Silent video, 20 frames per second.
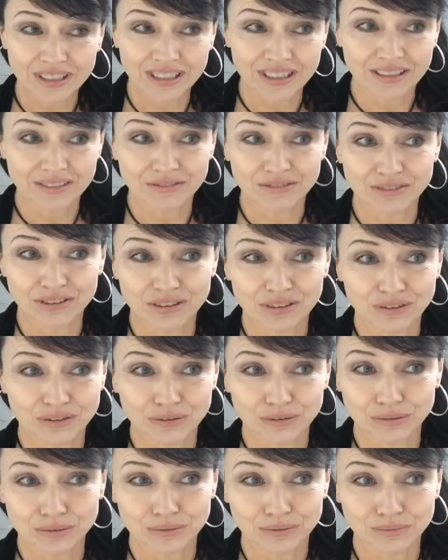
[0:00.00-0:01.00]
if
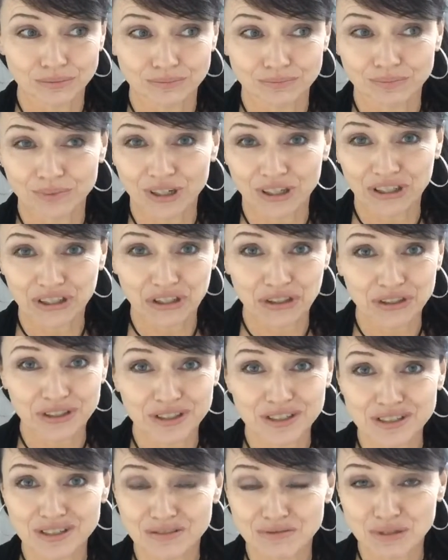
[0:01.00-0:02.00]
you are
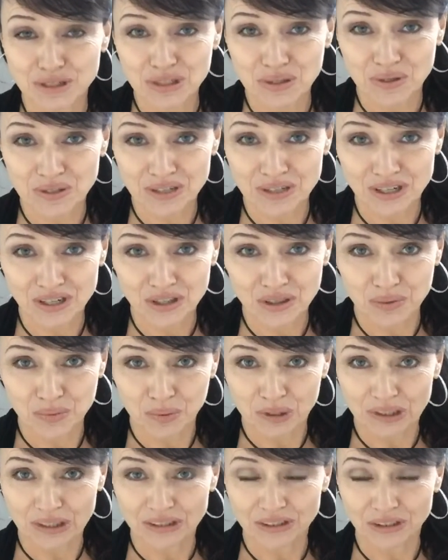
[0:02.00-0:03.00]
curious of what's going on in the
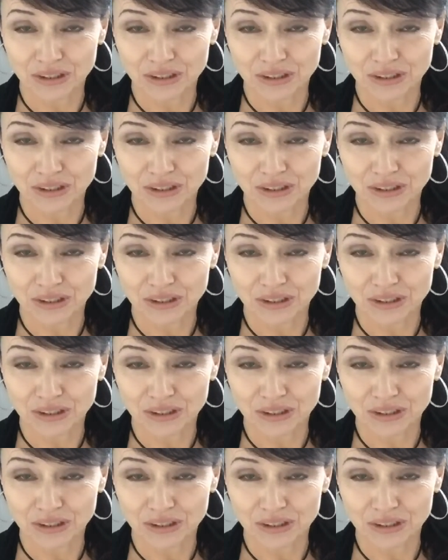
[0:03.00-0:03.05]
world,